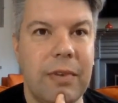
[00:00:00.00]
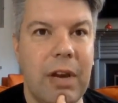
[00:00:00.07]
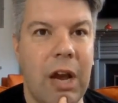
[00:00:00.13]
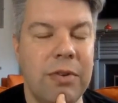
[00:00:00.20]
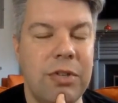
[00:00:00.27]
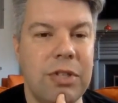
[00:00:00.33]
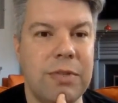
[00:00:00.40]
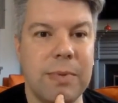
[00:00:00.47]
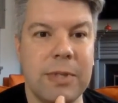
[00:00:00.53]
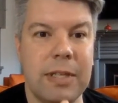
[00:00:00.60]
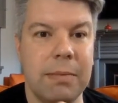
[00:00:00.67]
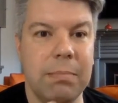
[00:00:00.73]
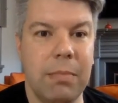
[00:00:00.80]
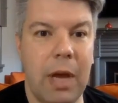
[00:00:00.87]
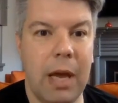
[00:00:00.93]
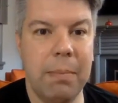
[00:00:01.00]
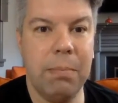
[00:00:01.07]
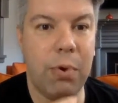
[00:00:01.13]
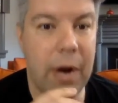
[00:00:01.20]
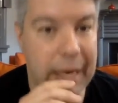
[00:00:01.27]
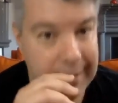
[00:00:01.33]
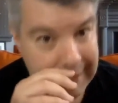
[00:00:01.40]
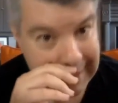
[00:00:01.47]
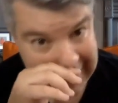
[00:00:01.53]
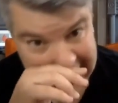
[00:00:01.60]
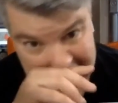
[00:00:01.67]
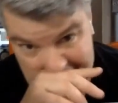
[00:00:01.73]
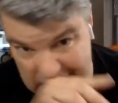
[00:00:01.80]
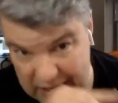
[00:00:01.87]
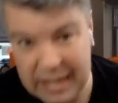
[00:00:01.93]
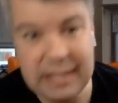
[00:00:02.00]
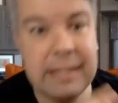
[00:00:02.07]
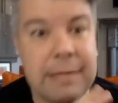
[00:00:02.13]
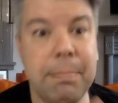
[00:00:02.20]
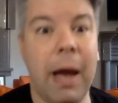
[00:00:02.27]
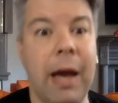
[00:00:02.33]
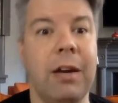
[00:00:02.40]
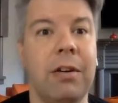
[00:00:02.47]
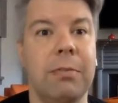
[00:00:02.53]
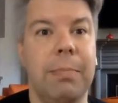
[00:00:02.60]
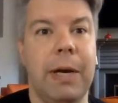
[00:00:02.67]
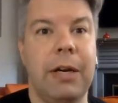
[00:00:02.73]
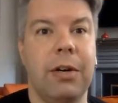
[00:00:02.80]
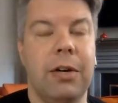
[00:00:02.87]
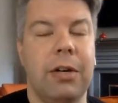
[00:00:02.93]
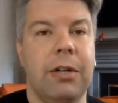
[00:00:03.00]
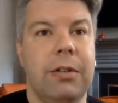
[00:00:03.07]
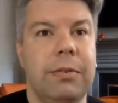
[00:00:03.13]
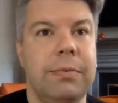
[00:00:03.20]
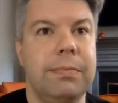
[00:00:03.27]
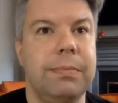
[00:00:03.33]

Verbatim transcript: I just was impressed and inspired by her.